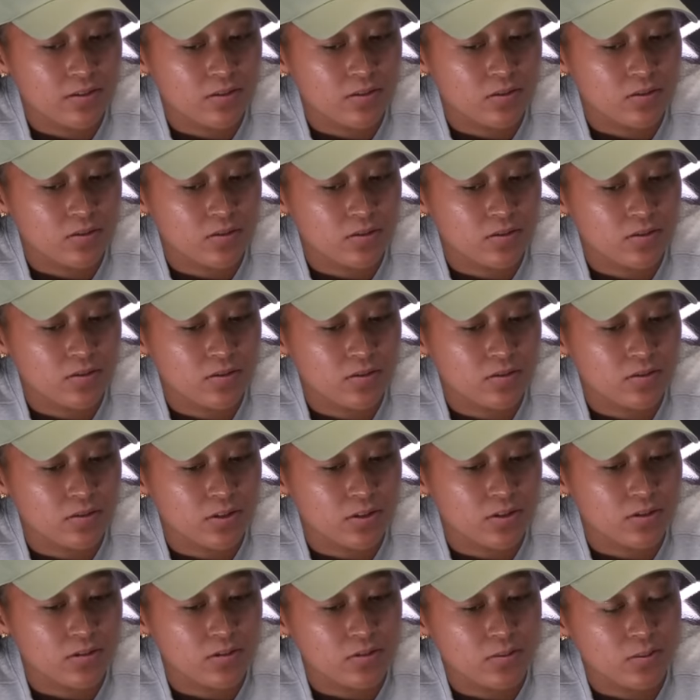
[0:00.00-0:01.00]
those
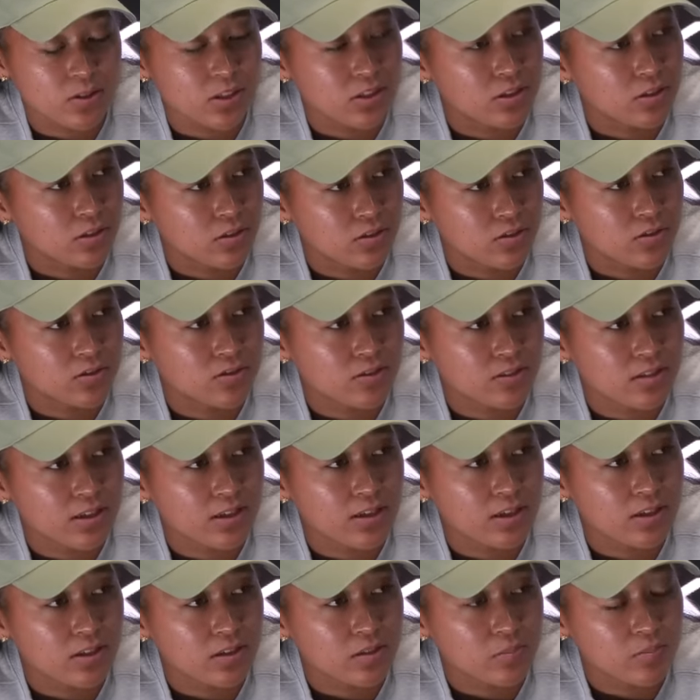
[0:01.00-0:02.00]
are the only girls that
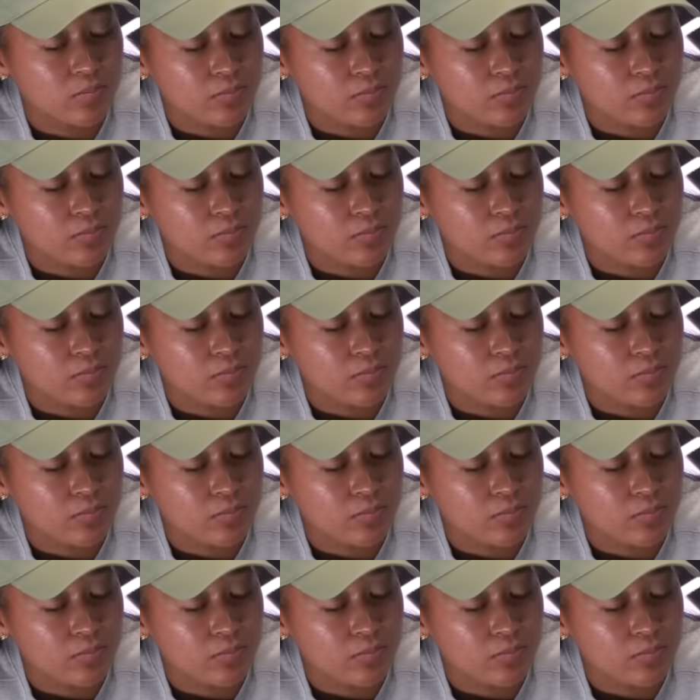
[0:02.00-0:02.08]
I like